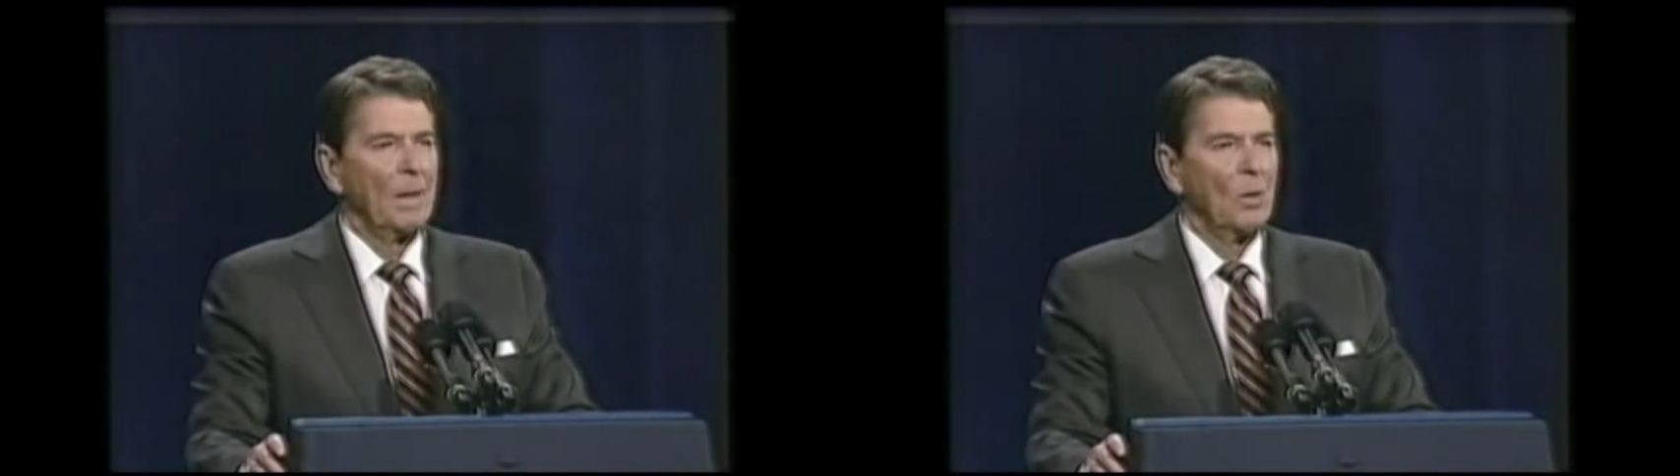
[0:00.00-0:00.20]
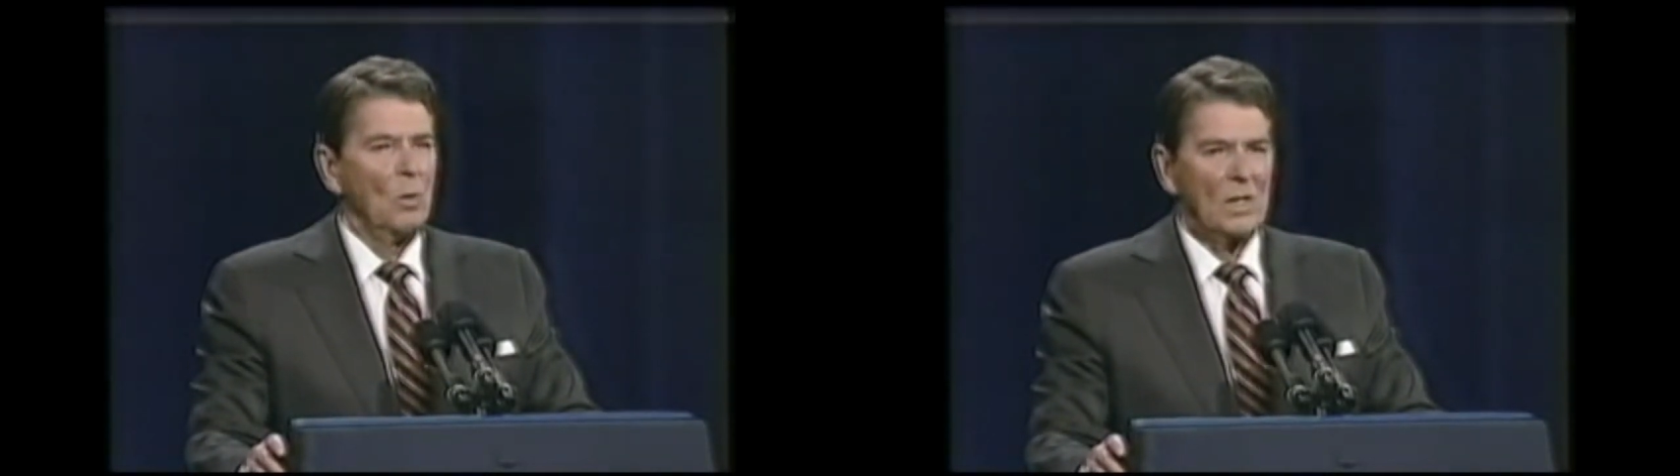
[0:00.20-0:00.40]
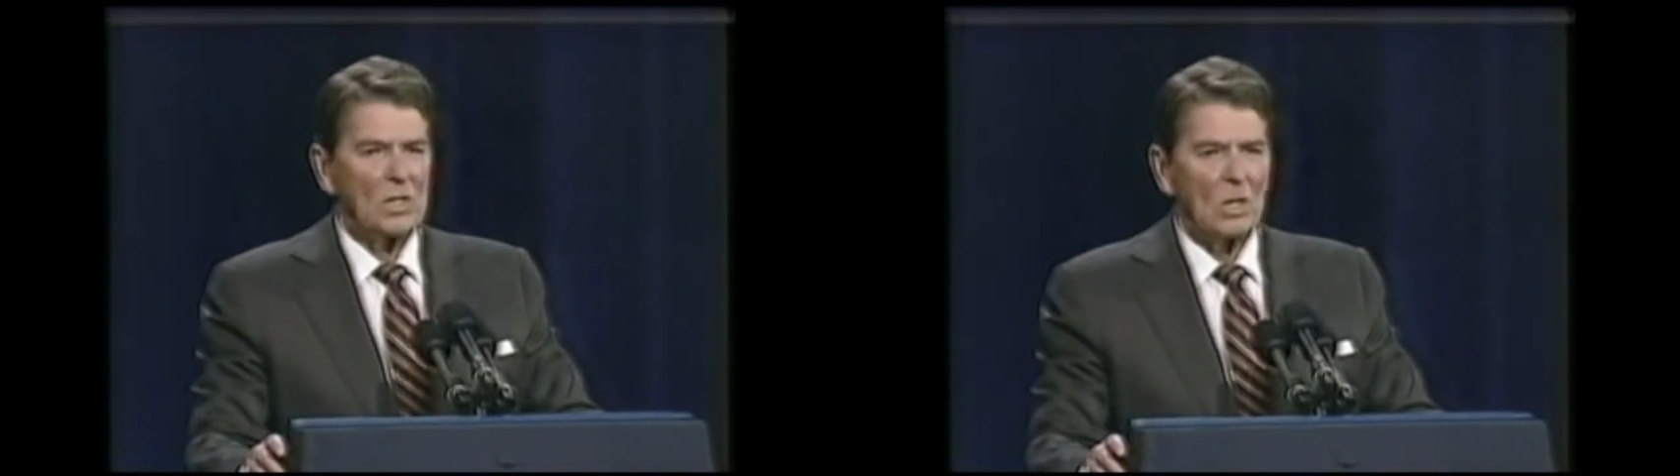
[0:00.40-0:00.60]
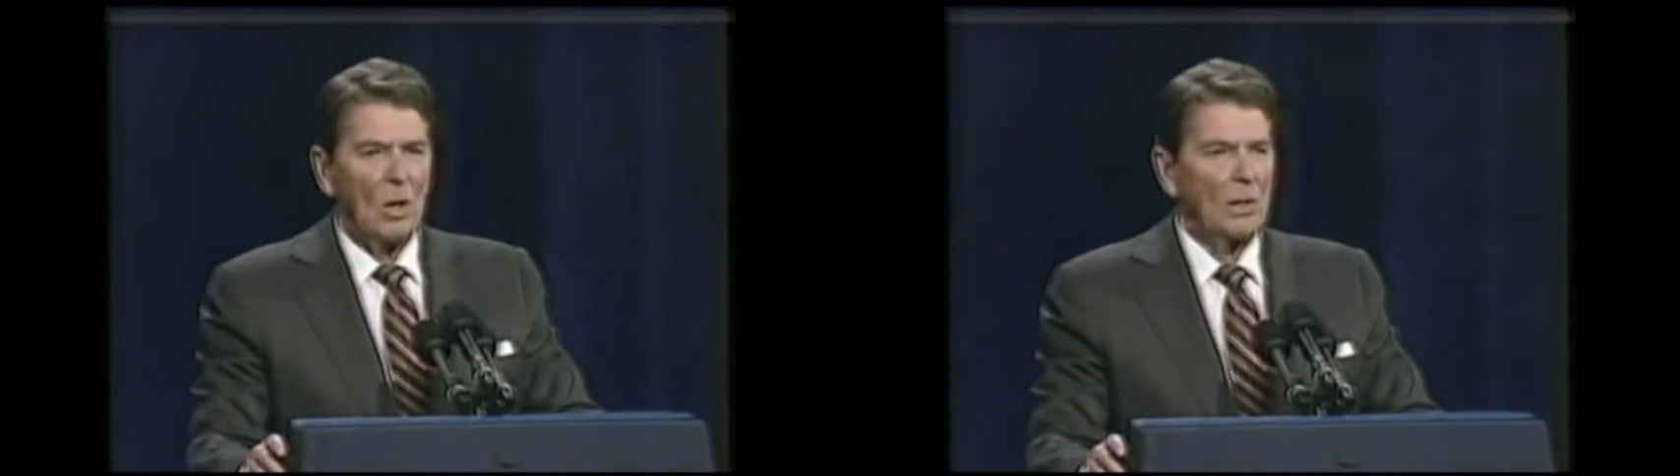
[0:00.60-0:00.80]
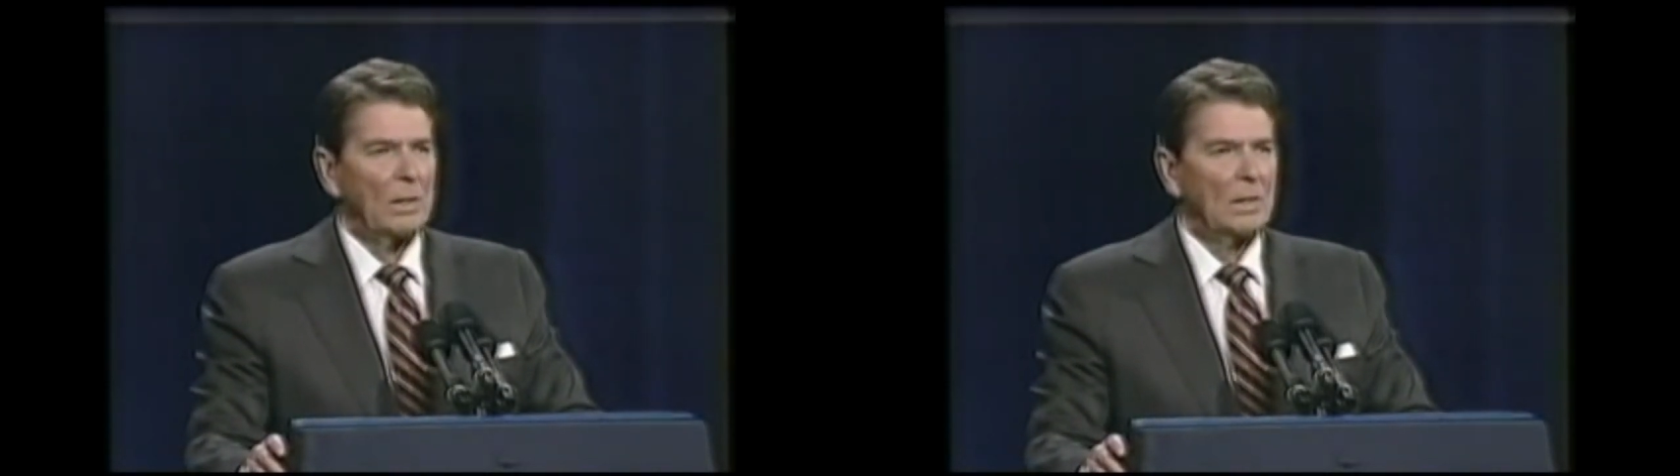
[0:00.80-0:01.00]
who has
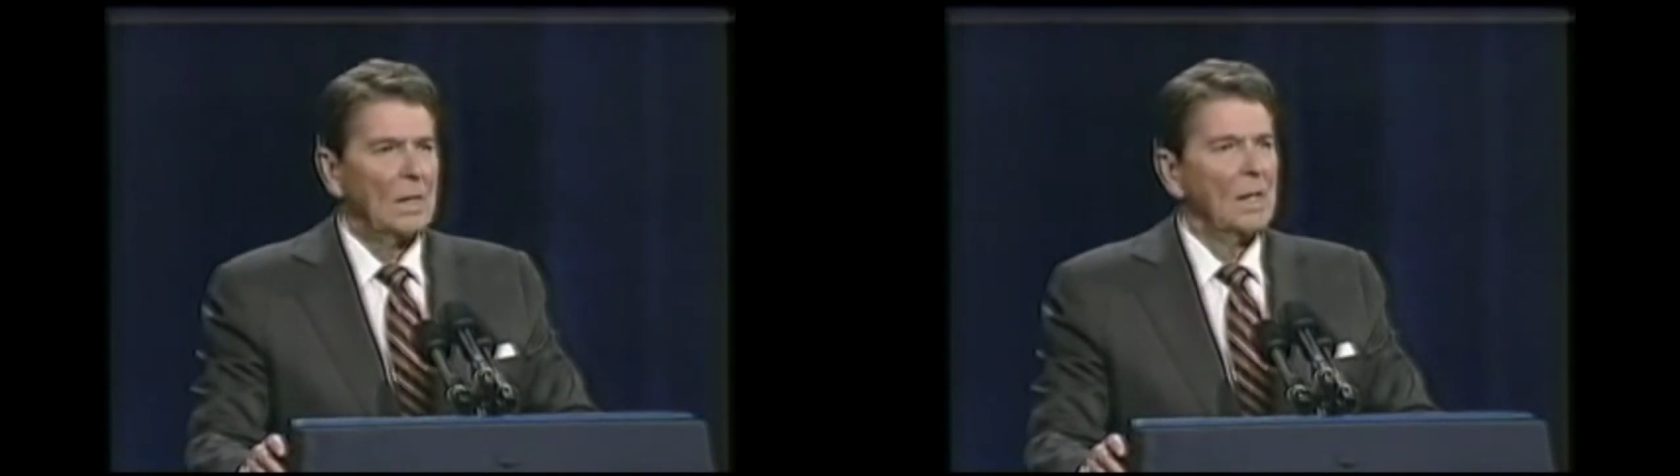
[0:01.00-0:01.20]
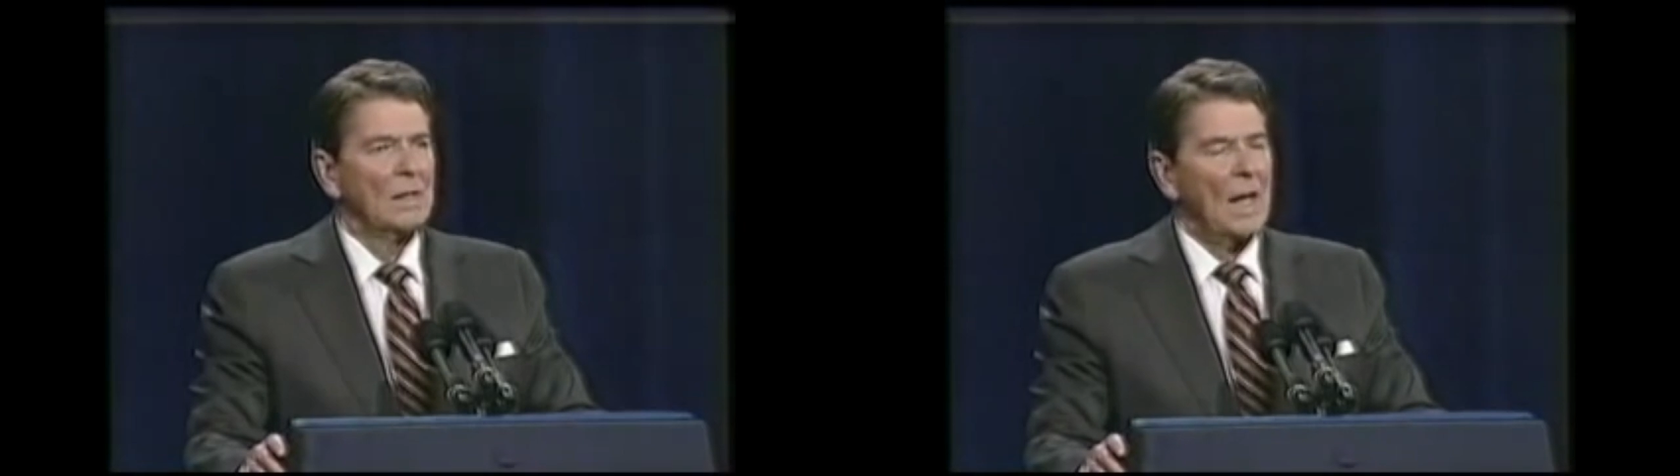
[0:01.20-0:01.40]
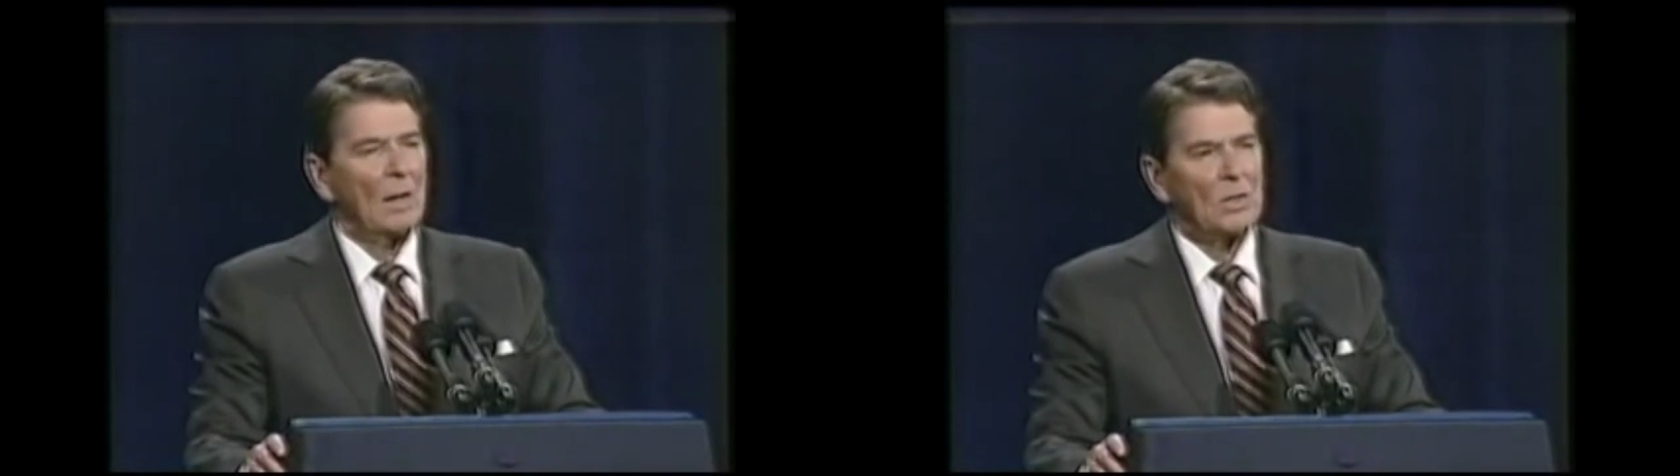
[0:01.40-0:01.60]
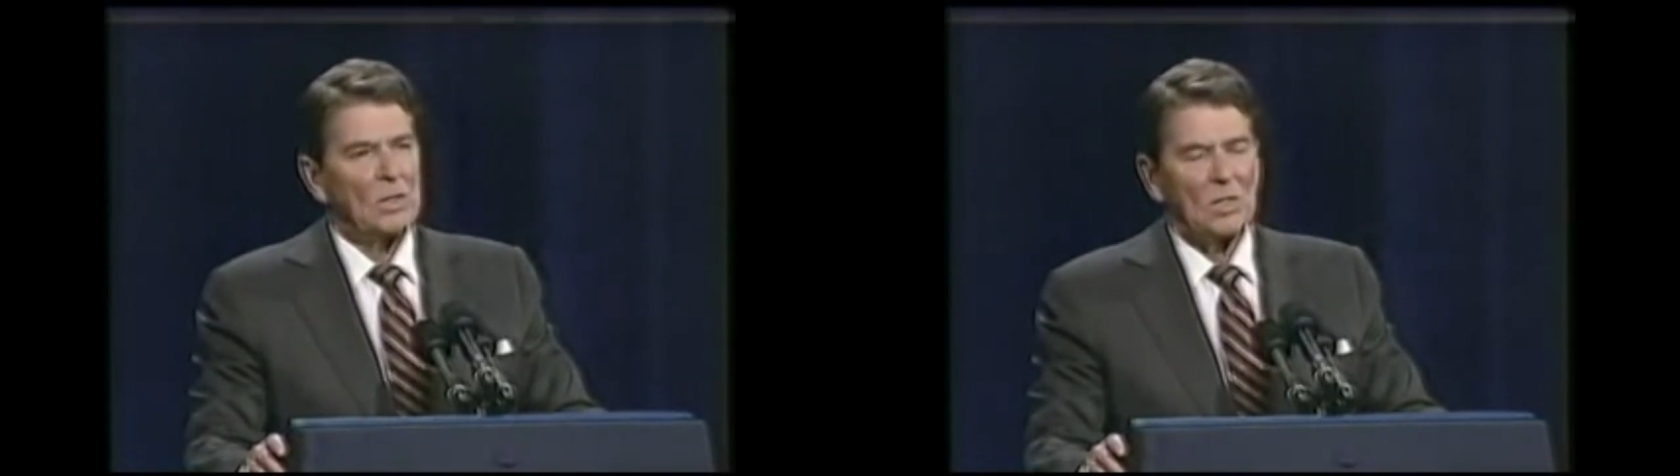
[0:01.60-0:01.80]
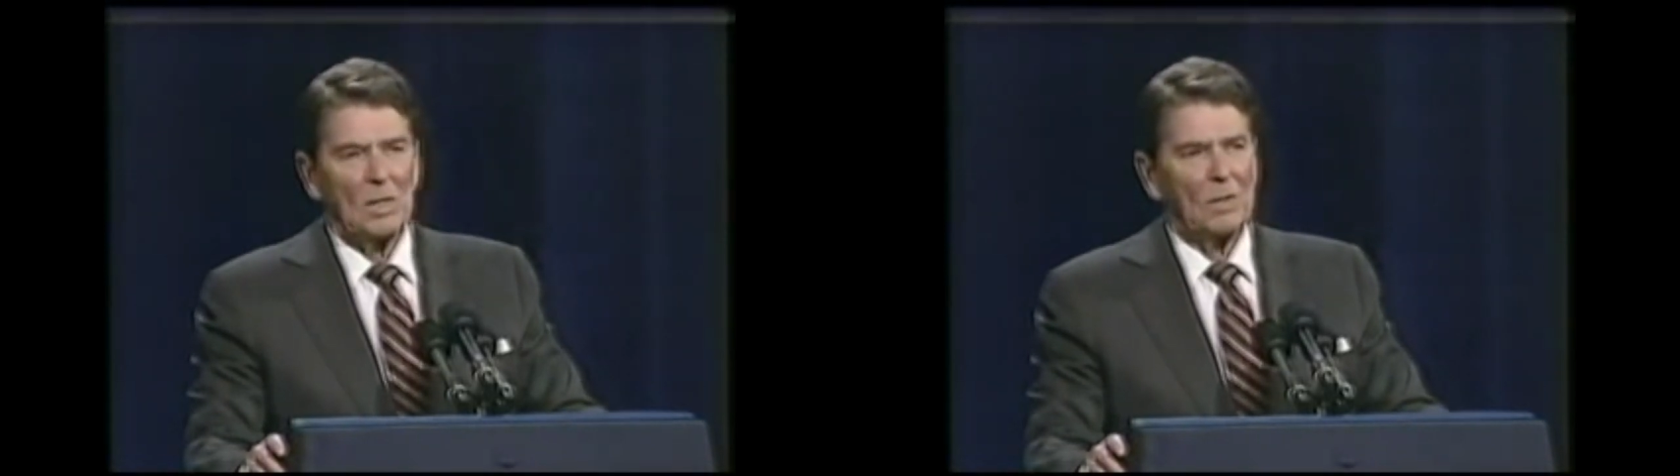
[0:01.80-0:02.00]
slaughtered thousands